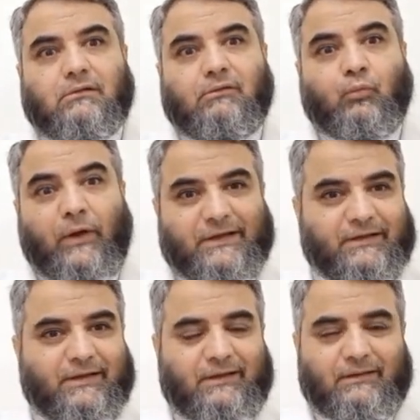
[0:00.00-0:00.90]

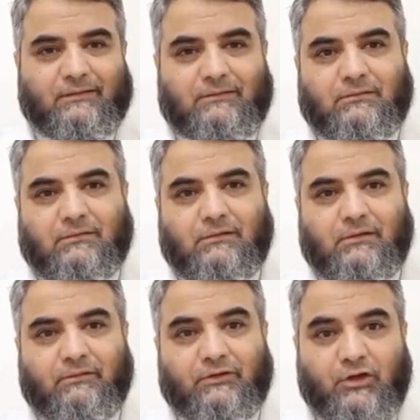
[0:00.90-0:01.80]
whitening
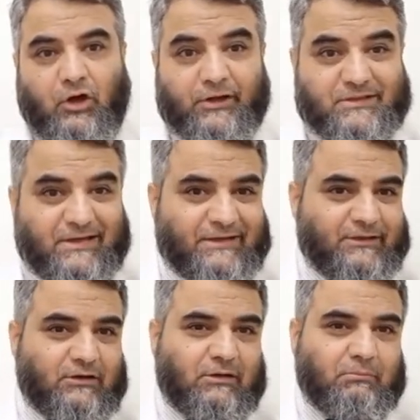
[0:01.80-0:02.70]
with the
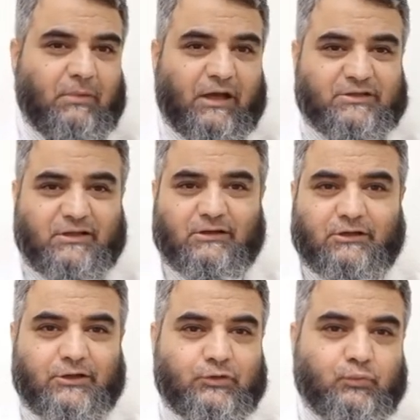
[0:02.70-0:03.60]
horizontal margin
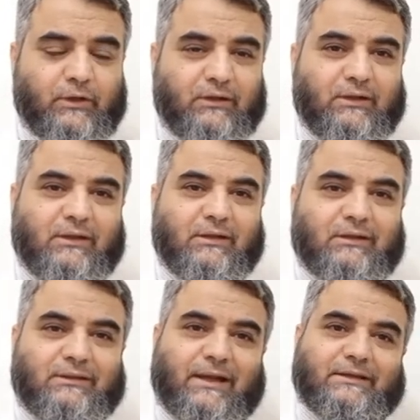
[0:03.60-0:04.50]
contour,
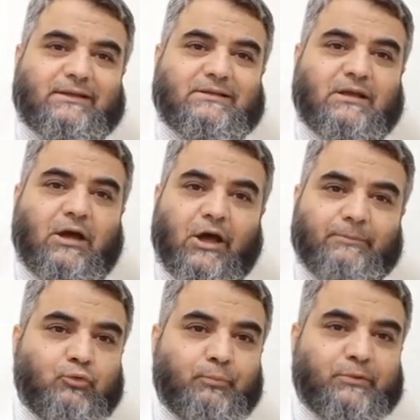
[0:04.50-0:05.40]
that is
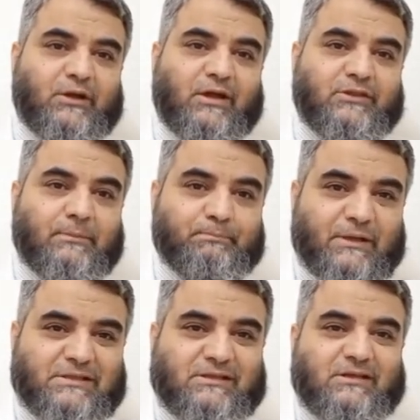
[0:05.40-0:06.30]
hypopyon. The
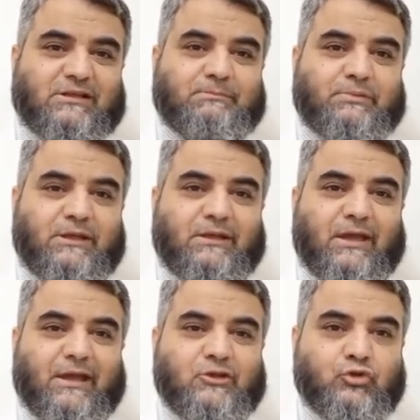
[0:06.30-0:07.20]
pus is
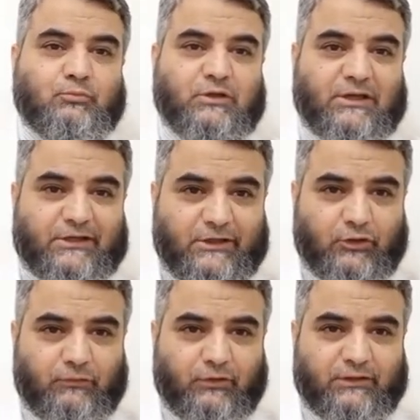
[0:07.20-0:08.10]
being accumulated
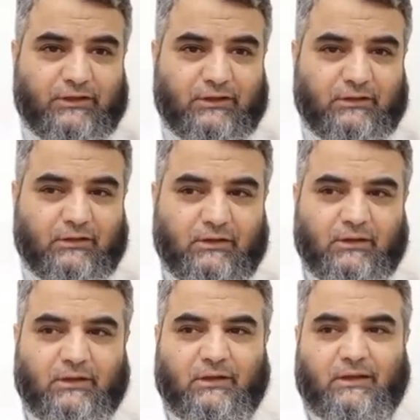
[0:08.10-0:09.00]
over there,
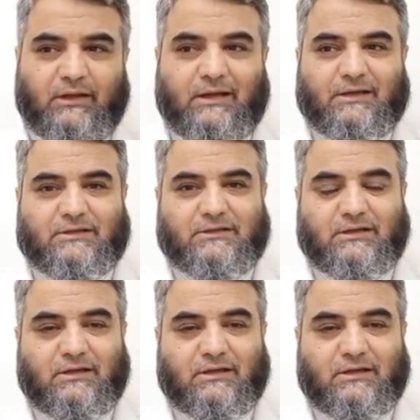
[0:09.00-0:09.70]
and